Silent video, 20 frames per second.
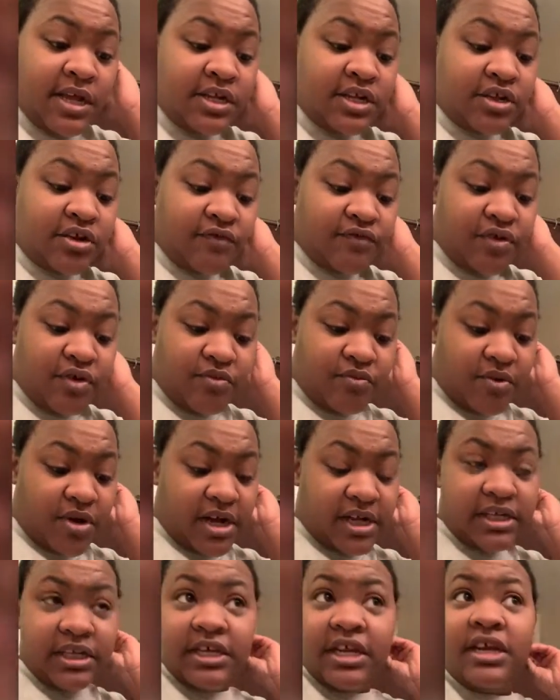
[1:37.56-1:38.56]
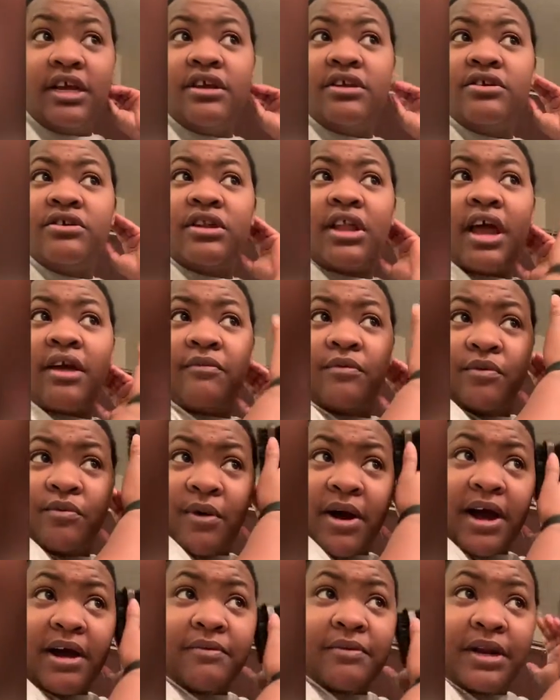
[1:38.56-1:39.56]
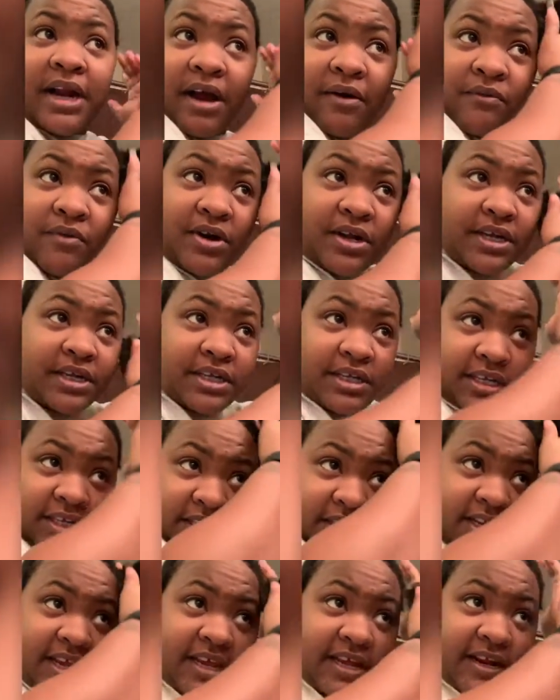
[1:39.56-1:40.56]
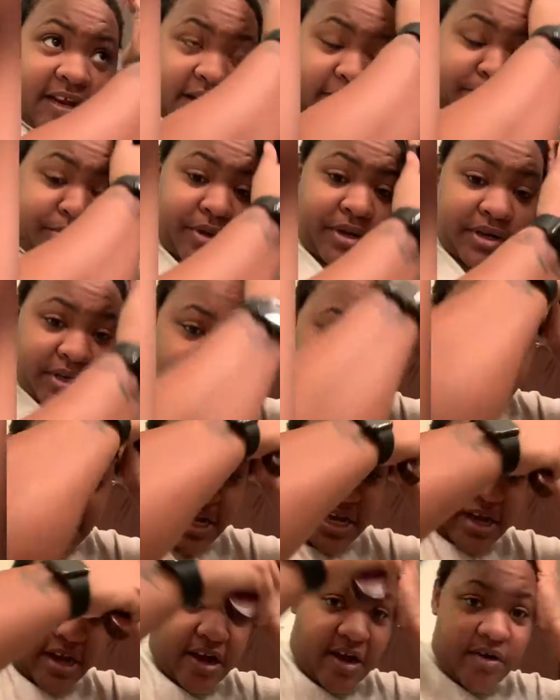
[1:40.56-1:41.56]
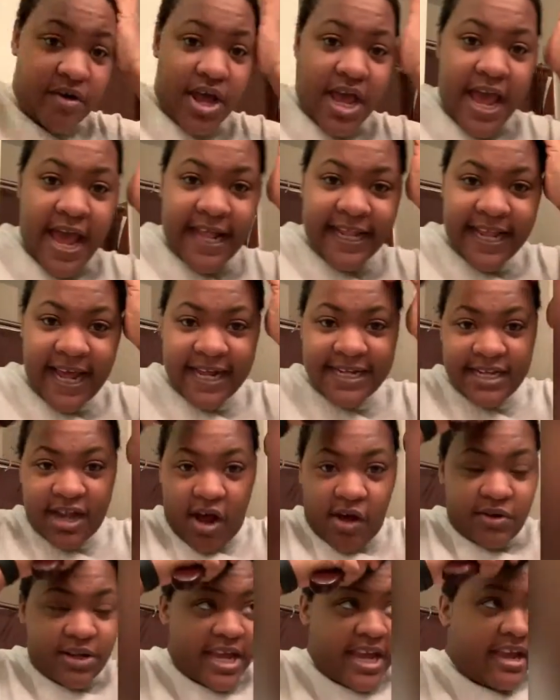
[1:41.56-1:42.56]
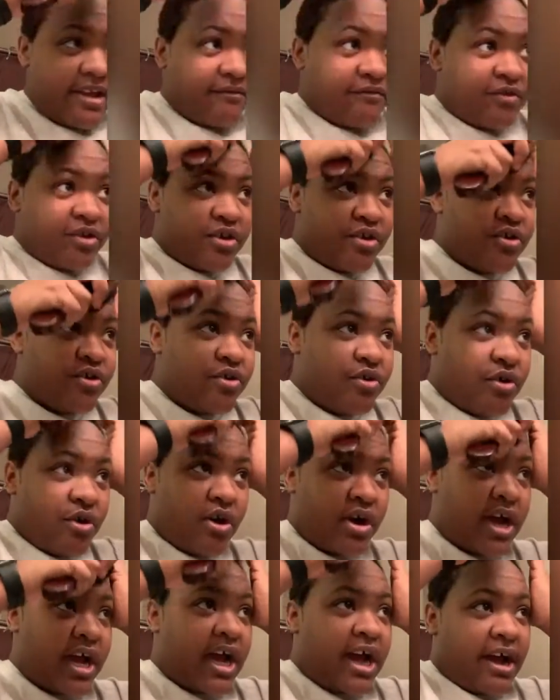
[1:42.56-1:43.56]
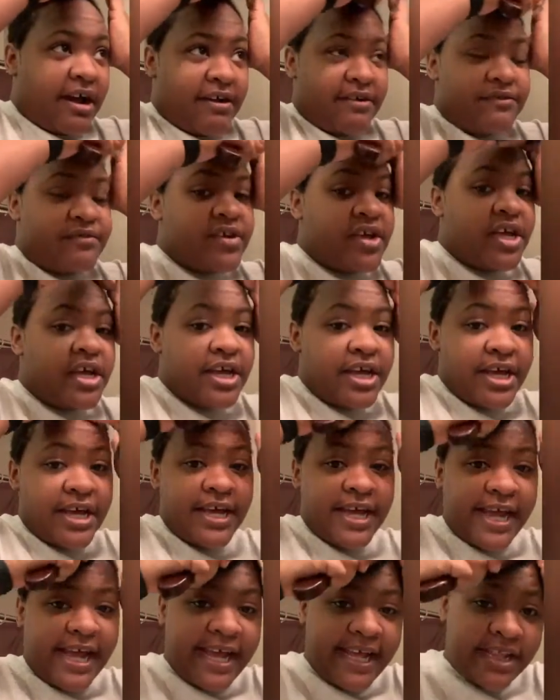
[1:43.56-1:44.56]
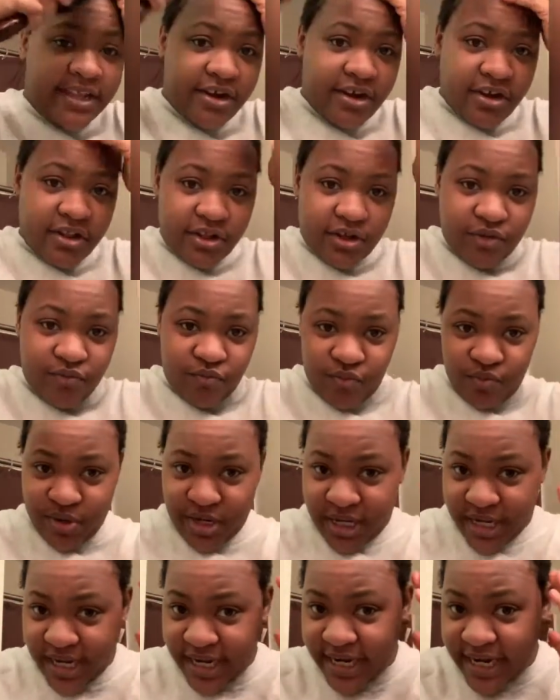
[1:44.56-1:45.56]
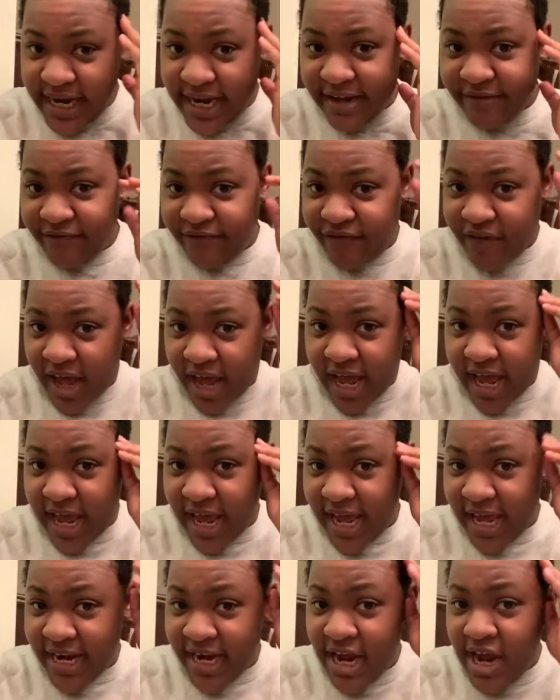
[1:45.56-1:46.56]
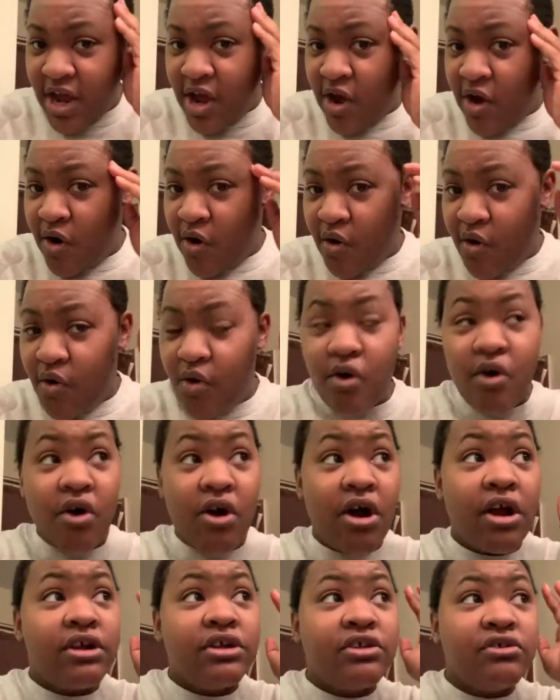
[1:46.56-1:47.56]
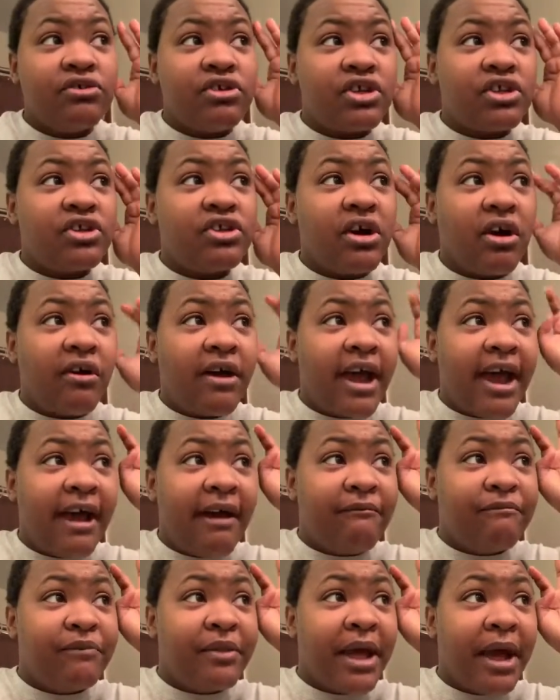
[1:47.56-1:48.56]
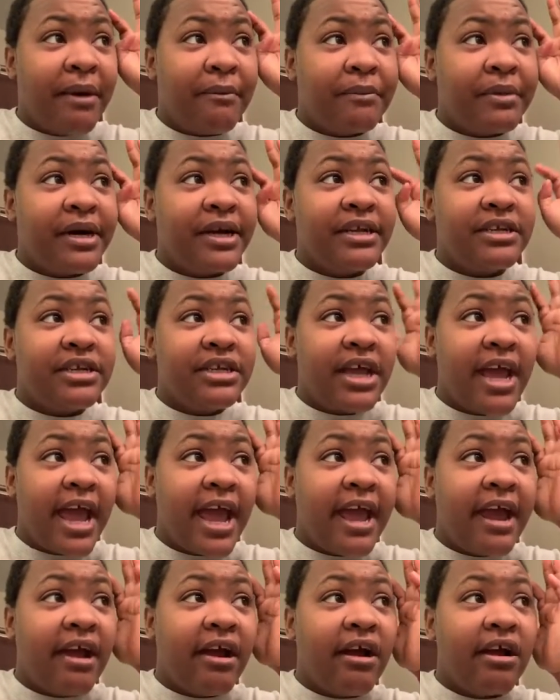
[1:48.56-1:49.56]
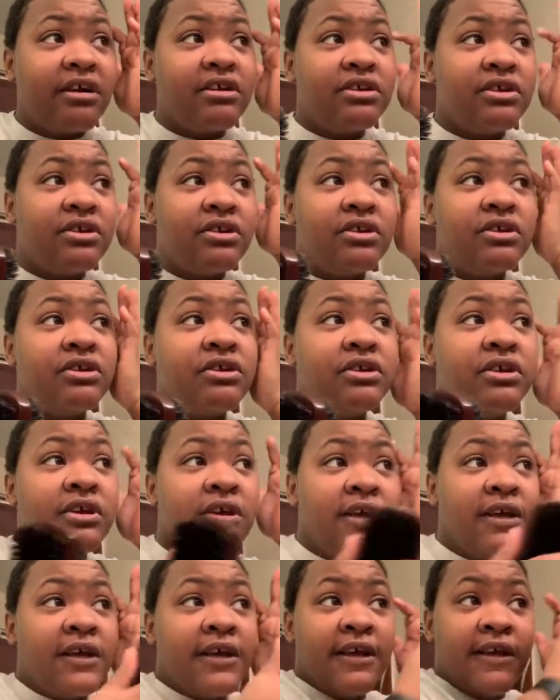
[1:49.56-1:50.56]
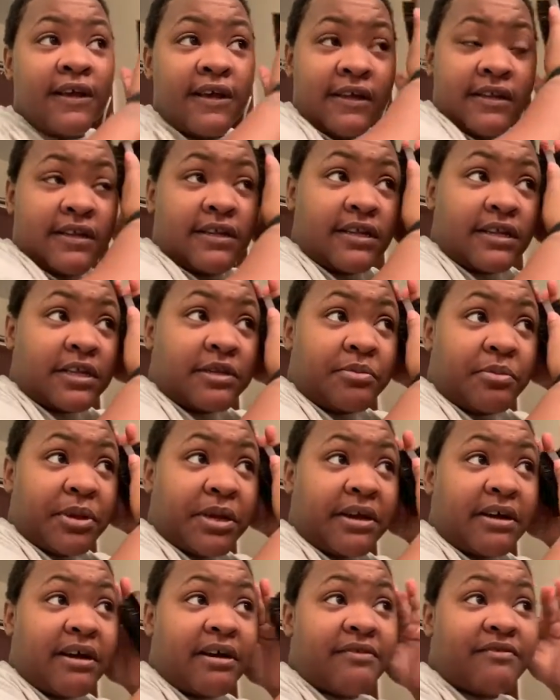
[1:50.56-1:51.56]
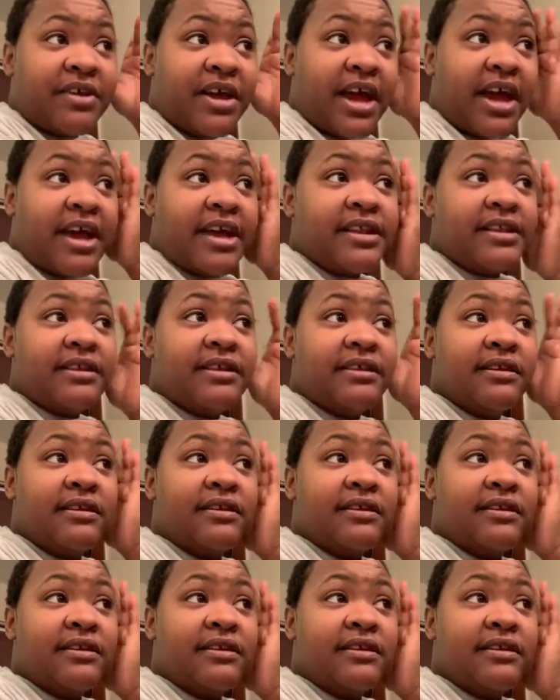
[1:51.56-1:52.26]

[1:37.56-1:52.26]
So if you're watching and you're like, well, why would I want to just get up and go? That's only if you have either the really cut fade or you just don't have that much hair to speak of yet.